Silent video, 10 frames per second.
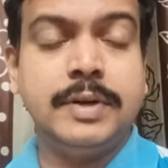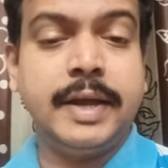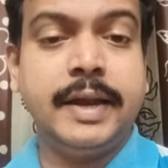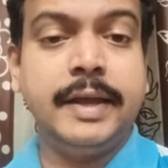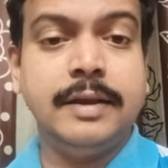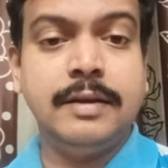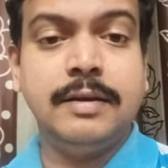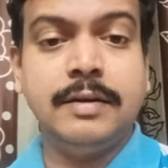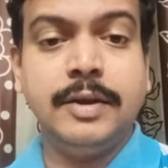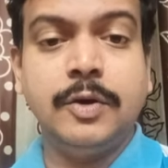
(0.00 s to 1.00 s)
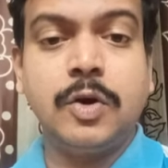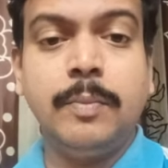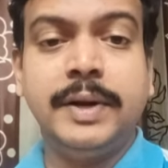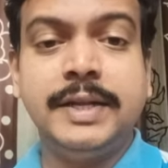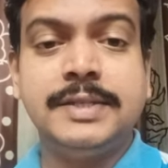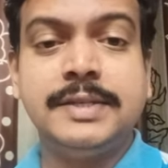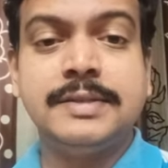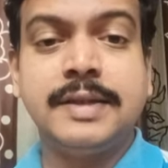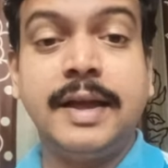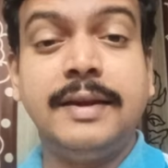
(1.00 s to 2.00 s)
technical
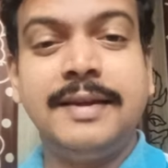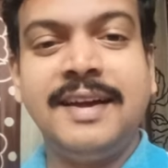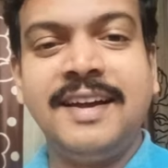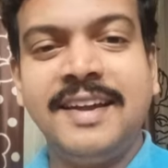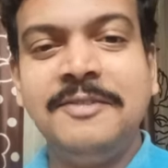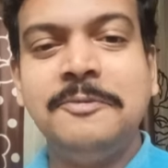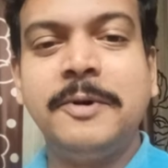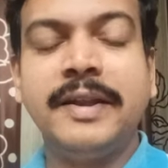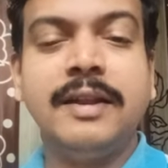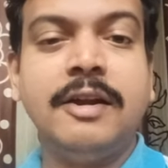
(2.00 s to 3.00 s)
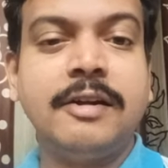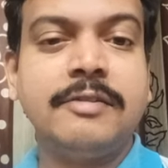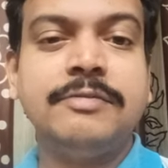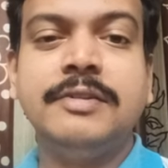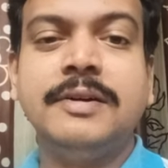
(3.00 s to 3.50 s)
competitions, and I won a lot of